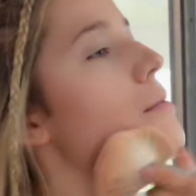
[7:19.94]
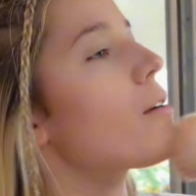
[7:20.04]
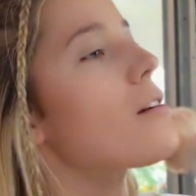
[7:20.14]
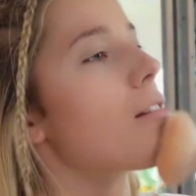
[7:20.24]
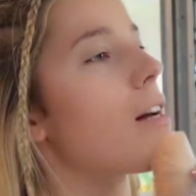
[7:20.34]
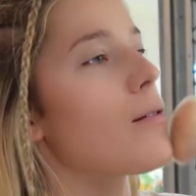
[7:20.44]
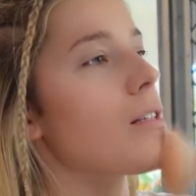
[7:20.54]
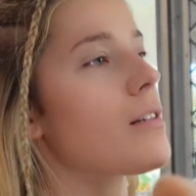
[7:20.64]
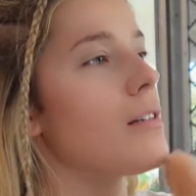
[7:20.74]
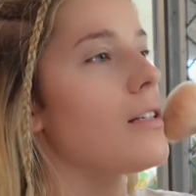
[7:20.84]
because I
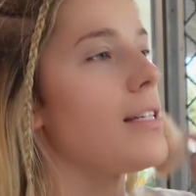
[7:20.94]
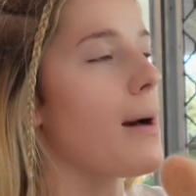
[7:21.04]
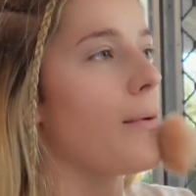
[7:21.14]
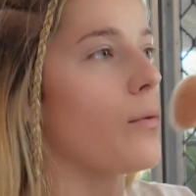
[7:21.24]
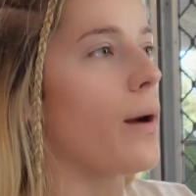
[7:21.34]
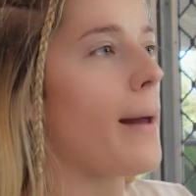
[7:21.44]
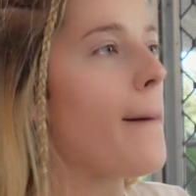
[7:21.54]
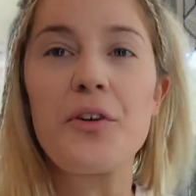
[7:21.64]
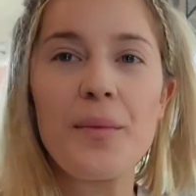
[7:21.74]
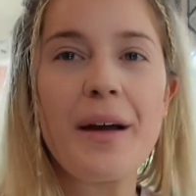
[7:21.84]
was yapping away.
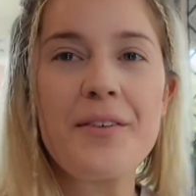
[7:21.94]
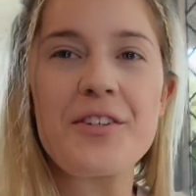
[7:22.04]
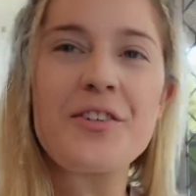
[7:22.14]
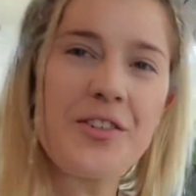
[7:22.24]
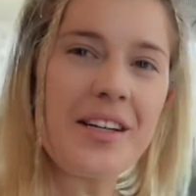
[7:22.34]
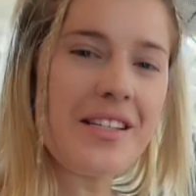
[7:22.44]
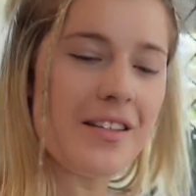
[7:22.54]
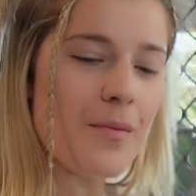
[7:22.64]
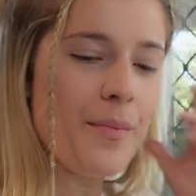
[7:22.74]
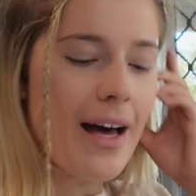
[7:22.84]
Normally I would do
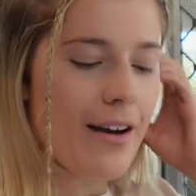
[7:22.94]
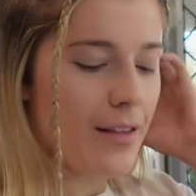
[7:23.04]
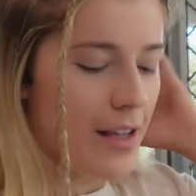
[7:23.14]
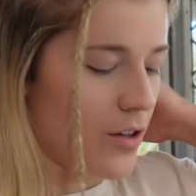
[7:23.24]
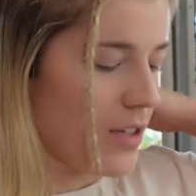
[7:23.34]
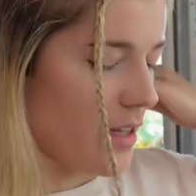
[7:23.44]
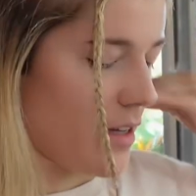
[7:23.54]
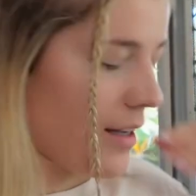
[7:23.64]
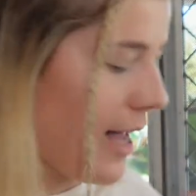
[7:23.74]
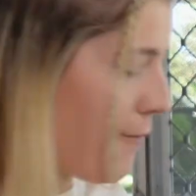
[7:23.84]
translucent powder and then use
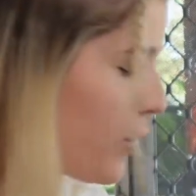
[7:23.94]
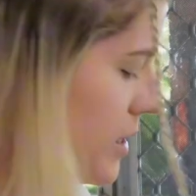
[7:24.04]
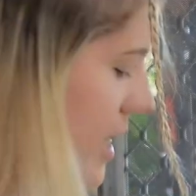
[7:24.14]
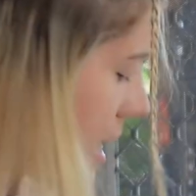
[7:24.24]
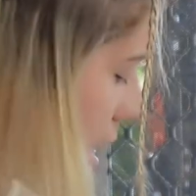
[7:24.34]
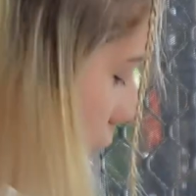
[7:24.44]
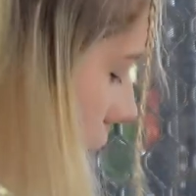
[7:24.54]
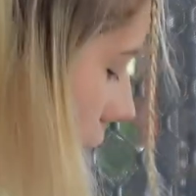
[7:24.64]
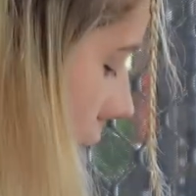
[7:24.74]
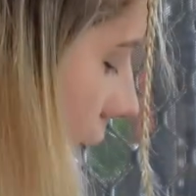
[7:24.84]
the Kat Von D.
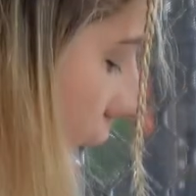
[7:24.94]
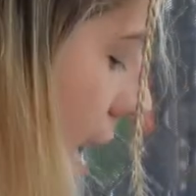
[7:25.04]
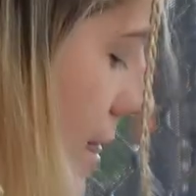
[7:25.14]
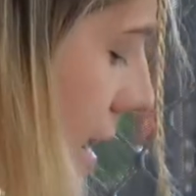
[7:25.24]
And